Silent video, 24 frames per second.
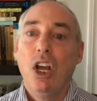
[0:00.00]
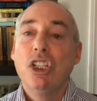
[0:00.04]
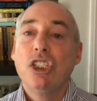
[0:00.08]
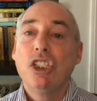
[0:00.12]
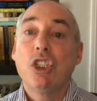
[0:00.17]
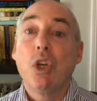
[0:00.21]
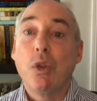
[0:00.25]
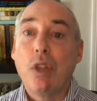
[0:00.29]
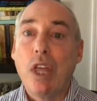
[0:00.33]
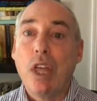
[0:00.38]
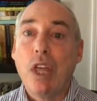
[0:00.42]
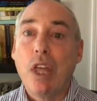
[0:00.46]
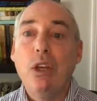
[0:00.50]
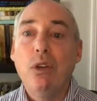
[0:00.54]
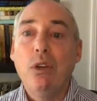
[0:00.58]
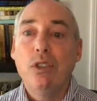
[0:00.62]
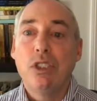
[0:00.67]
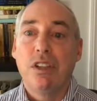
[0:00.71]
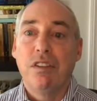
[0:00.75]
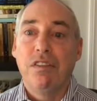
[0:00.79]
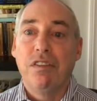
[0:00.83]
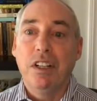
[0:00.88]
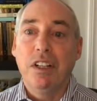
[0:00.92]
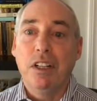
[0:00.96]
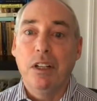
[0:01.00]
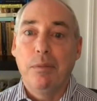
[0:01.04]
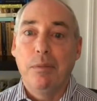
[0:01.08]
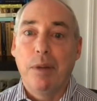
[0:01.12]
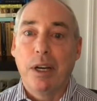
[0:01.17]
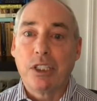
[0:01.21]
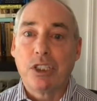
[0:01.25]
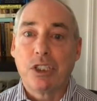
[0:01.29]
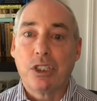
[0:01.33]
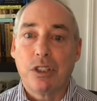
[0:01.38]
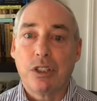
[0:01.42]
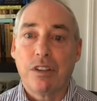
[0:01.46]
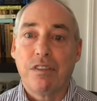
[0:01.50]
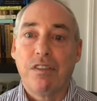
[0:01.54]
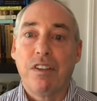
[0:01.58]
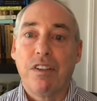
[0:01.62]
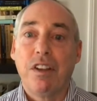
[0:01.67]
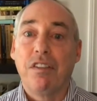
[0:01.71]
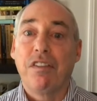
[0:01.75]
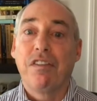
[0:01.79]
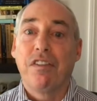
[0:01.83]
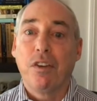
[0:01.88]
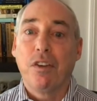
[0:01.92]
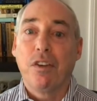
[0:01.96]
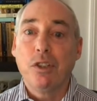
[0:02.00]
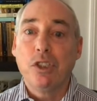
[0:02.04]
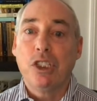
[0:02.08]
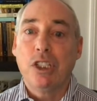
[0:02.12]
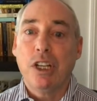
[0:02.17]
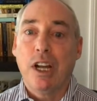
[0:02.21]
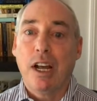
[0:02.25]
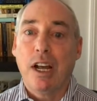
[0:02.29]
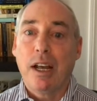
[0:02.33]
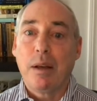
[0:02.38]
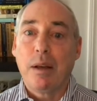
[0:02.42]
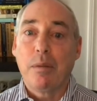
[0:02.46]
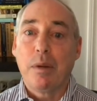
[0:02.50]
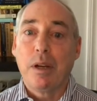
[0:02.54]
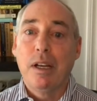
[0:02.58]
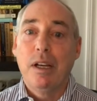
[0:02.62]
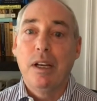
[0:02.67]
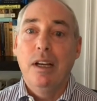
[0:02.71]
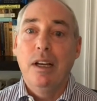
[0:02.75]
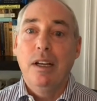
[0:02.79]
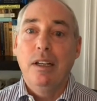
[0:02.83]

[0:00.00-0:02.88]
So they used the filibuster for the first time